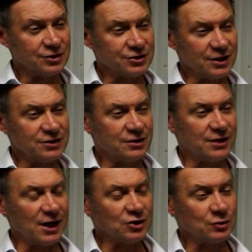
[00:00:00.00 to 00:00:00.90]
states that
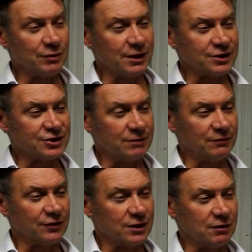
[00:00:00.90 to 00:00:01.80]
the algebraic
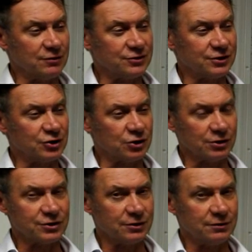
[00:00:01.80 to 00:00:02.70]
sum of the currents at a
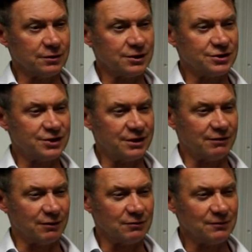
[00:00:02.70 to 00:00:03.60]
junction is
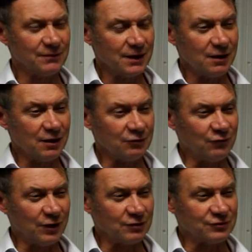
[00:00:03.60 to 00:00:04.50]
zero
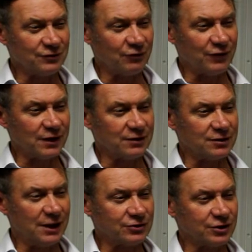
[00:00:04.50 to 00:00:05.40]
and follows from the fact
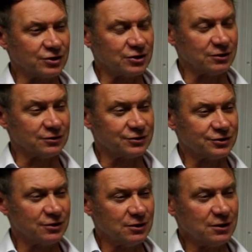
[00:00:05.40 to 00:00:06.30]
that electric
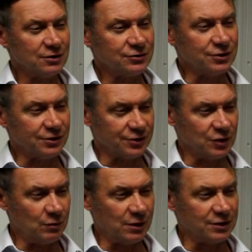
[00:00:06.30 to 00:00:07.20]
charge does not
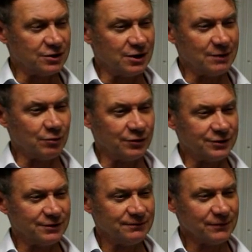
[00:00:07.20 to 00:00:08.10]
accumulate at any
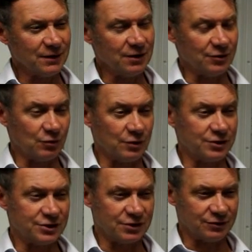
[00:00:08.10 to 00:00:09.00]
point. In other
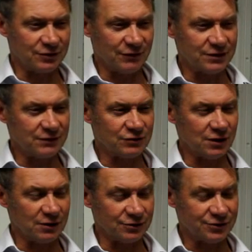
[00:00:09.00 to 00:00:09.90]
words, it's conservation of
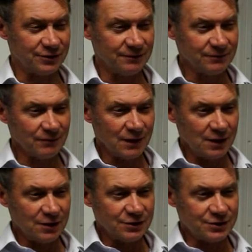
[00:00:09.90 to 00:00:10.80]
charge.
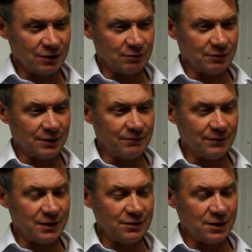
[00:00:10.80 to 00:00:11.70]
So
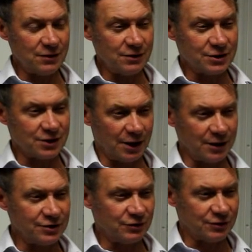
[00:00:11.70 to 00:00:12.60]
in this
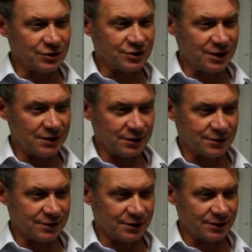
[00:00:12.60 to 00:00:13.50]
slide you can see
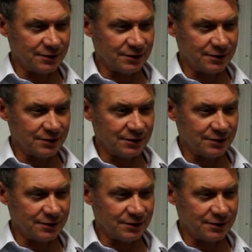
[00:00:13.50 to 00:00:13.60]
that